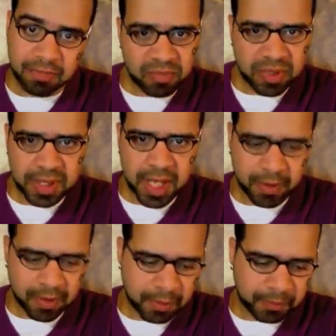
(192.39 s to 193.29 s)
was
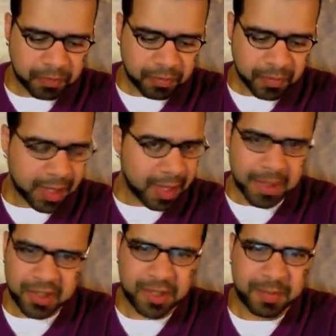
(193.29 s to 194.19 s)
sound. I
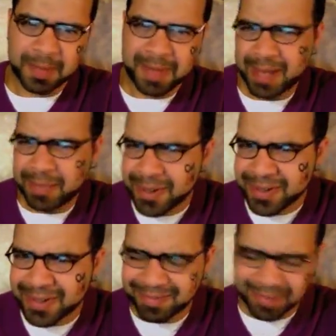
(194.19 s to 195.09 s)
must just be a bad person.